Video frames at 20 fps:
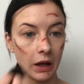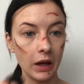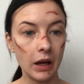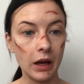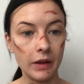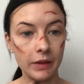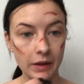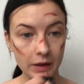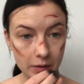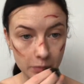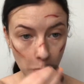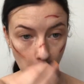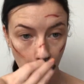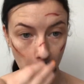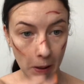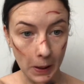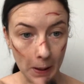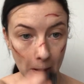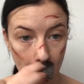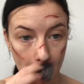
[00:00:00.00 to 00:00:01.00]
at this
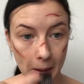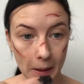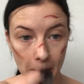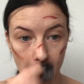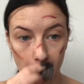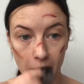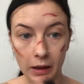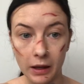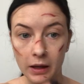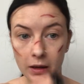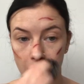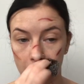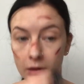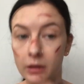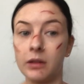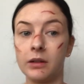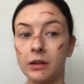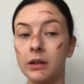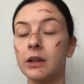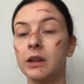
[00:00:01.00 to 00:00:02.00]
point, he
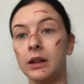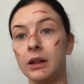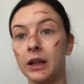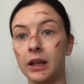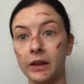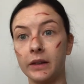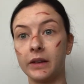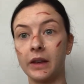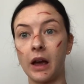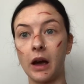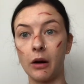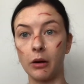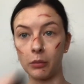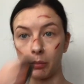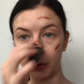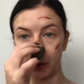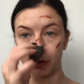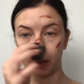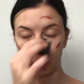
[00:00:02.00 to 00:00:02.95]
needs help.